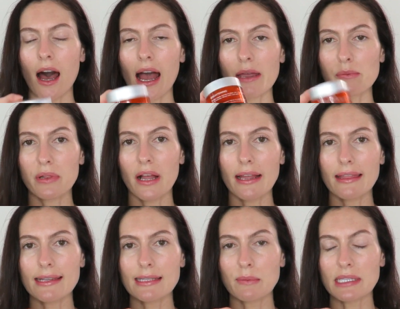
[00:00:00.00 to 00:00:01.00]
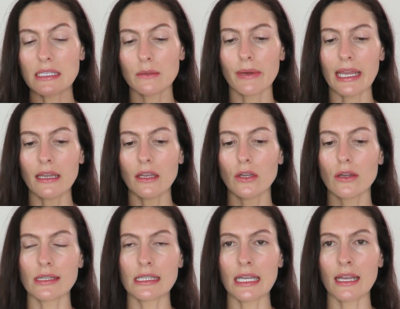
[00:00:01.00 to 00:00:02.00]
I apply this once a week
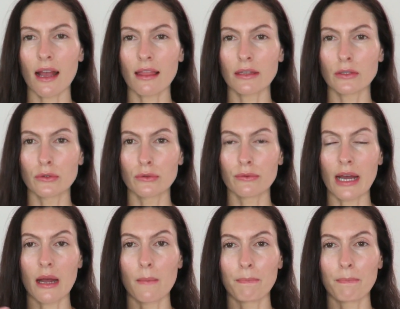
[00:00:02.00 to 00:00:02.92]
using a little